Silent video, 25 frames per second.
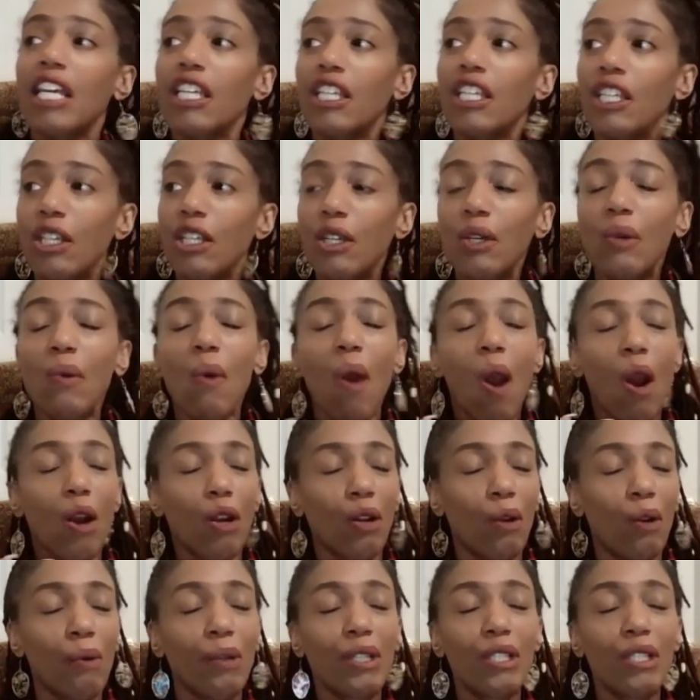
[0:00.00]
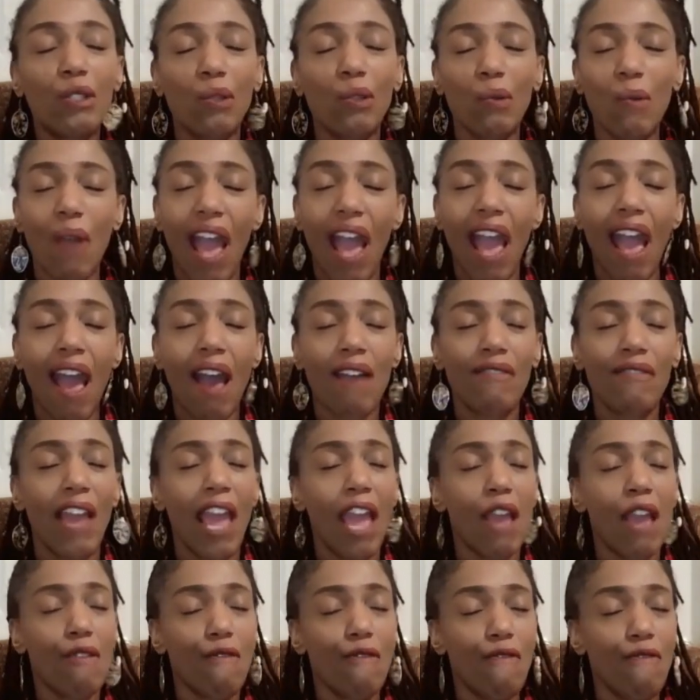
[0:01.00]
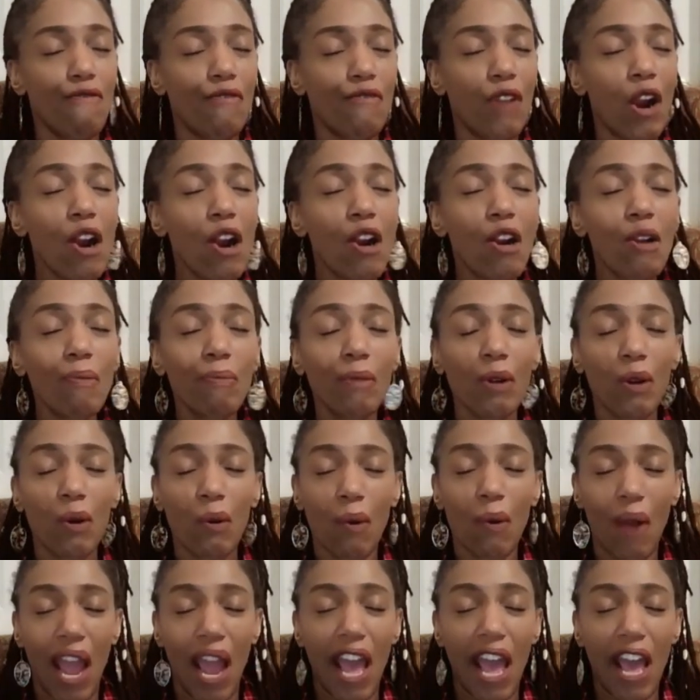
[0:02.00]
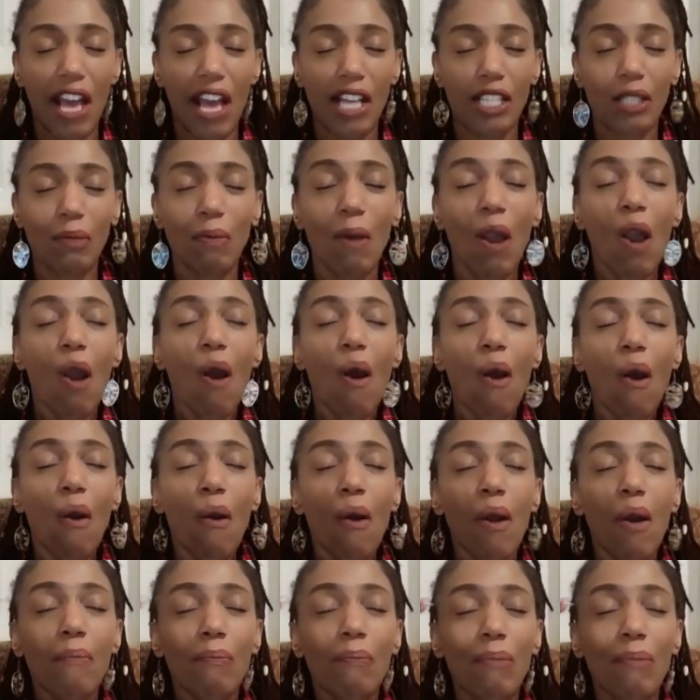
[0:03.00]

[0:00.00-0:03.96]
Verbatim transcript: you are going to have a firm grasp on